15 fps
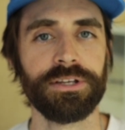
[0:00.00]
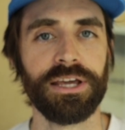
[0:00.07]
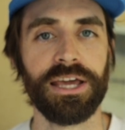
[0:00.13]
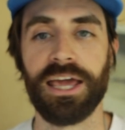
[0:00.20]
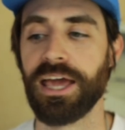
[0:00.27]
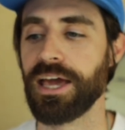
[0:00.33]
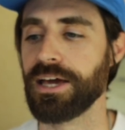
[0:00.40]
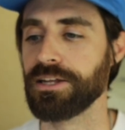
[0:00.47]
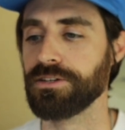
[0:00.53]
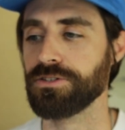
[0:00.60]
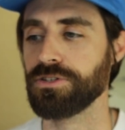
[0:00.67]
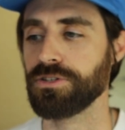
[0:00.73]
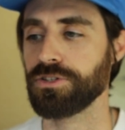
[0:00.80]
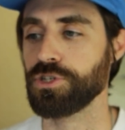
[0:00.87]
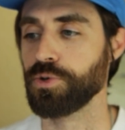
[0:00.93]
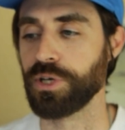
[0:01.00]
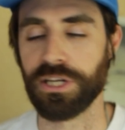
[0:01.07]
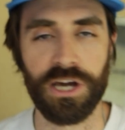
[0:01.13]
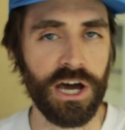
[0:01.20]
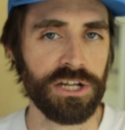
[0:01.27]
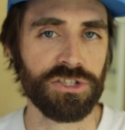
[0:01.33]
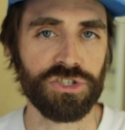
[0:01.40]
and doing
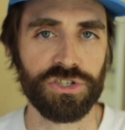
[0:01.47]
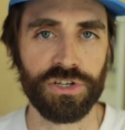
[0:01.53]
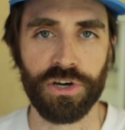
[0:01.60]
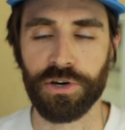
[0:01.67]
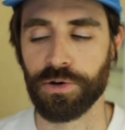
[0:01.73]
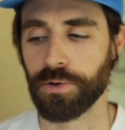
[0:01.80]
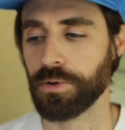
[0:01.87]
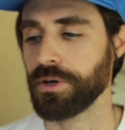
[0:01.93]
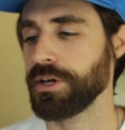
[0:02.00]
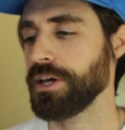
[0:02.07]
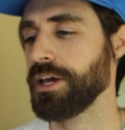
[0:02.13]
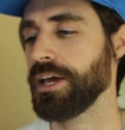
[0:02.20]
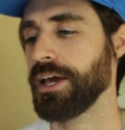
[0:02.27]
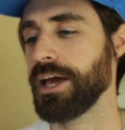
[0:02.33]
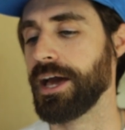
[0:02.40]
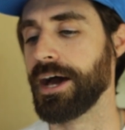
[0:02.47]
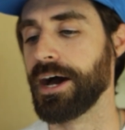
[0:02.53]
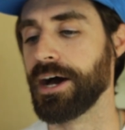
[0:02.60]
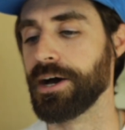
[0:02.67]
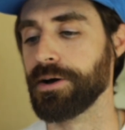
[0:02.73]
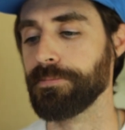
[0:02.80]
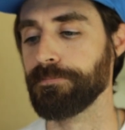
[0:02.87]
cut and sew,
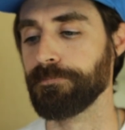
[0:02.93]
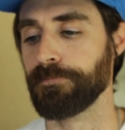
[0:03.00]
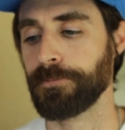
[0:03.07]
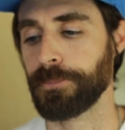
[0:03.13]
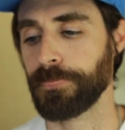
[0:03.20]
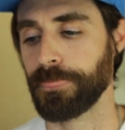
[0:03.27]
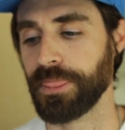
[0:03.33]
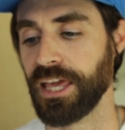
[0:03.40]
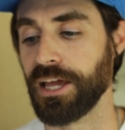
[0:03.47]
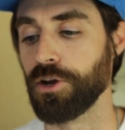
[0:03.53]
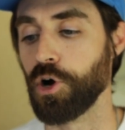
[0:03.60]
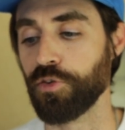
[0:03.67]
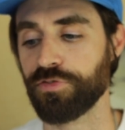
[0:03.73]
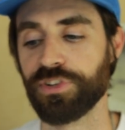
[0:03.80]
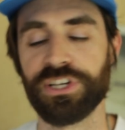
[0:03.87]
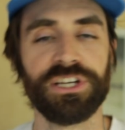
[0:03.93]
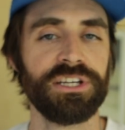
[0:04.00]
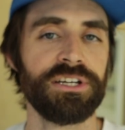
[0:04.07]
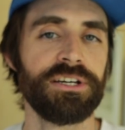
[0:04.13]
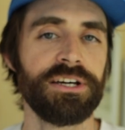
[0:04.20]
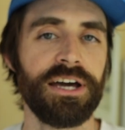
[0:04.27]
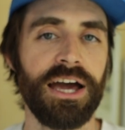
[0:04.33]
and hopefully
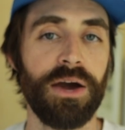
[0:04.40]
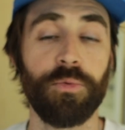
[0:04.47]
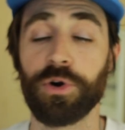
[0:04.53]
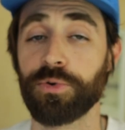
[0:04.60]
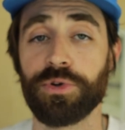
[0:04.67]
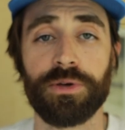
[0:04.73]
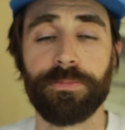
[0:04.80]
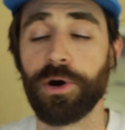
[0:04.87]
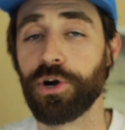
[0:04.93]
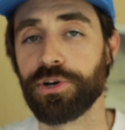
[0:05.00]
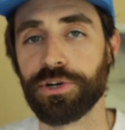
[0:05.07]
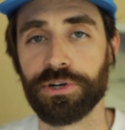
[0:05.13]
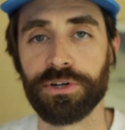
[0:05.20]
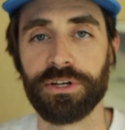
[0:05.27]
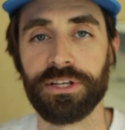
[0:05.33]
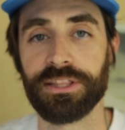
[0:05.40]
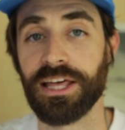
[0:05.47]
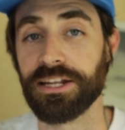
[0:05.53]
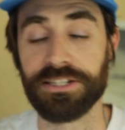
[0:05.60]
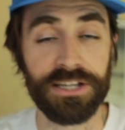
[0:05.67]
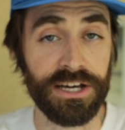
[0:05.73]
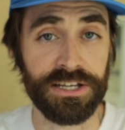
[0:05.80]
I work with a partner
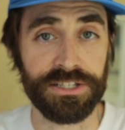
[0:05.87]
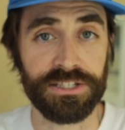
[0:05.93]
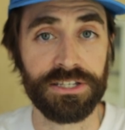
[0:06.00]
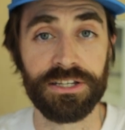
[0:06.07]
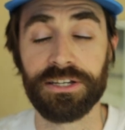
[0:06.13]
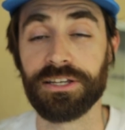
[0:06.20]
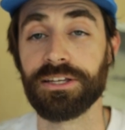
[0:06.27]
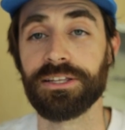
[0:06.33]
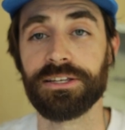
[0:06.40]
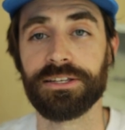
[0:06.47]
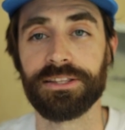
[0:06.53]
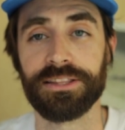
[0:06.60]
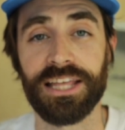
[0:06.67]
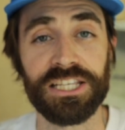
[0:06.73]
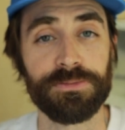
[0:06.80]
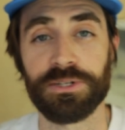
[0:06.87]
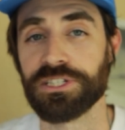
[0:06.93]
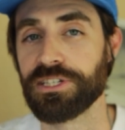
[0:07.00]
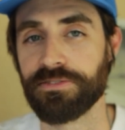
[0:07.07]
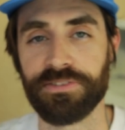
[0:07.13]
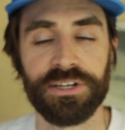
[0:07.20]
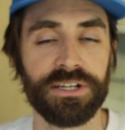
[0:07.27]
that does that
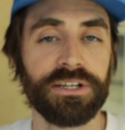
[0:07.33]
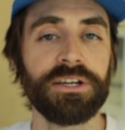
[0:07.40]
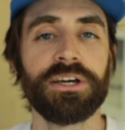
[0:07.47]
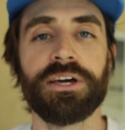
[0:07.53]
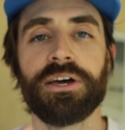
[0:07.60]
specific